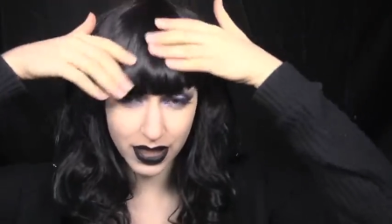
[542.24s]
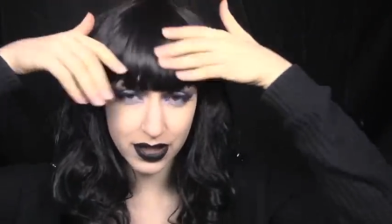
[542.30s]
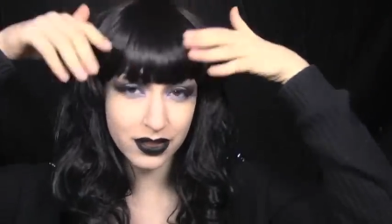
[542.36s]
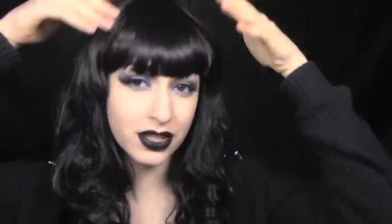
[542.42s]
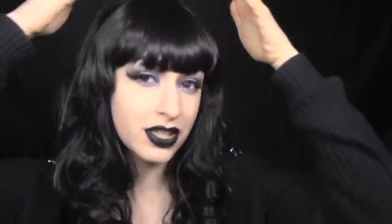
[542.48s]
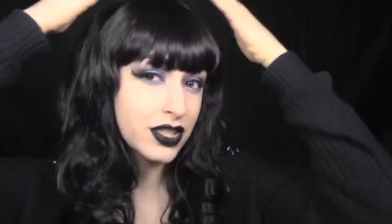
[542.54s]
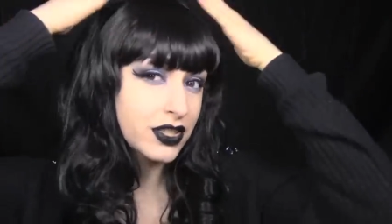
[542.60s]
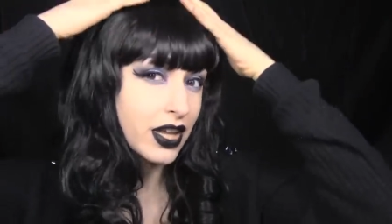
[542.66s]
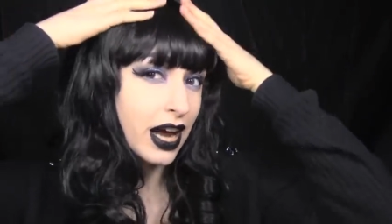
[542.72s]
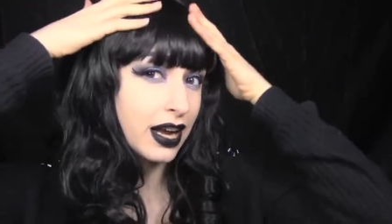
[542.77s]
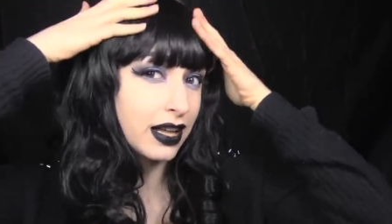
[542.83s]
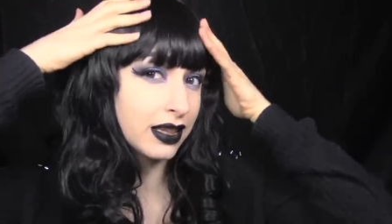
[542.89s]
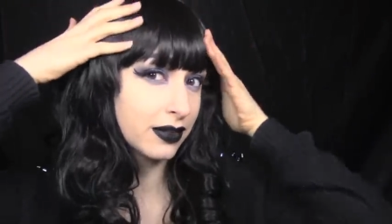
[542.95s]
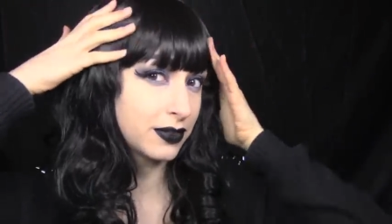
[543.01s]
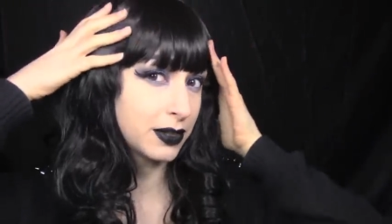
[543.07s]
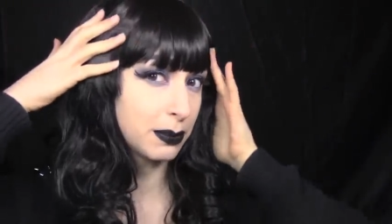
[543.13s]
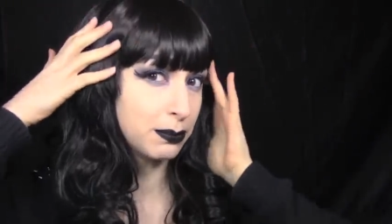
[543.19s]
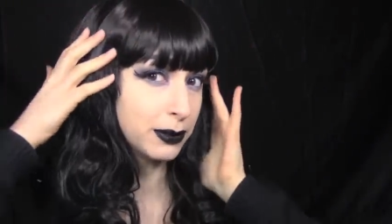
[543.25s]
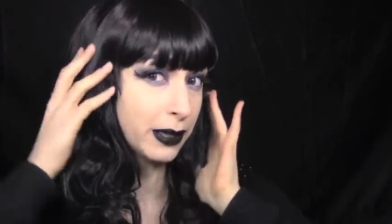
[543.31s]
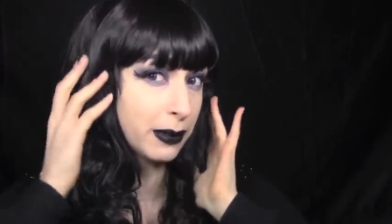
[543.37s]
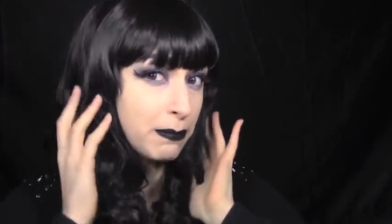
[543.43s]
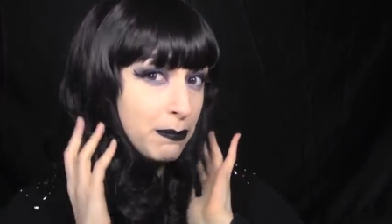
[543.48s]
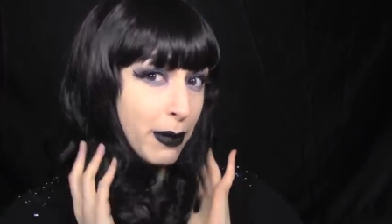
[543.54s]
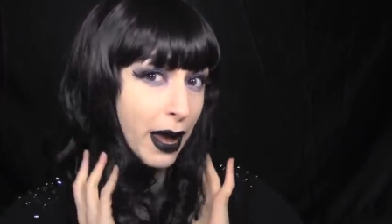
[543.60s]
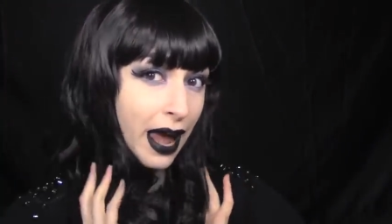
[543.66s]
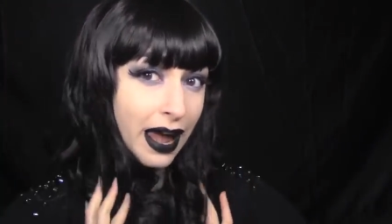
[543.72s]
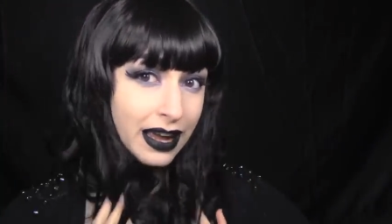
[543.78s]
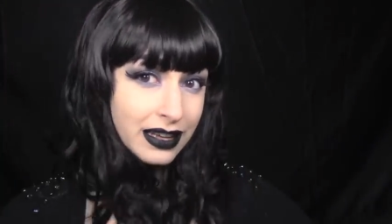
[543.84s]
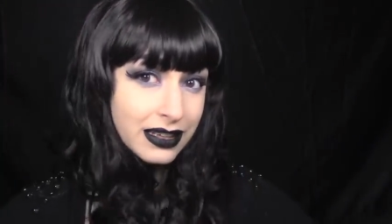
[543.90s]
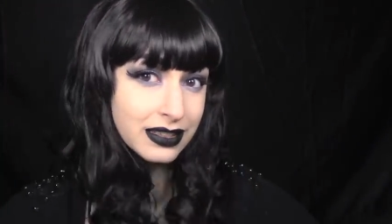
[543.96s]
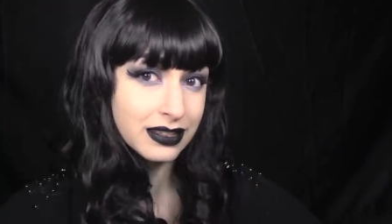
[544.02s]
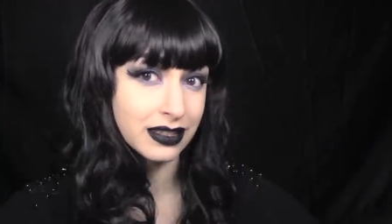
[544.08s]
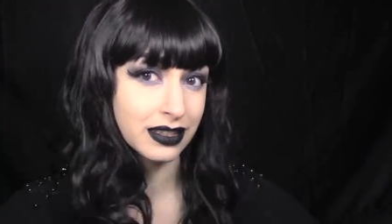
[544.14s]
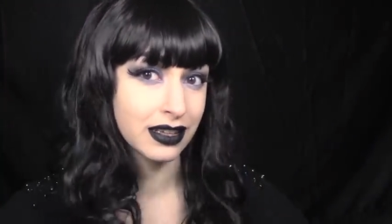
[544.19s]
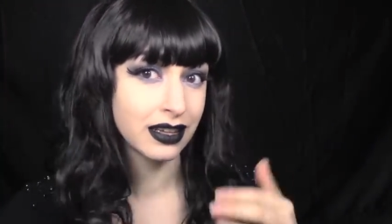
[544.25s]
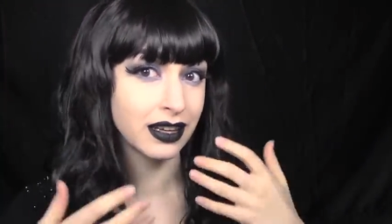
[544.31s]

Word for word: the style of the blunt bangs.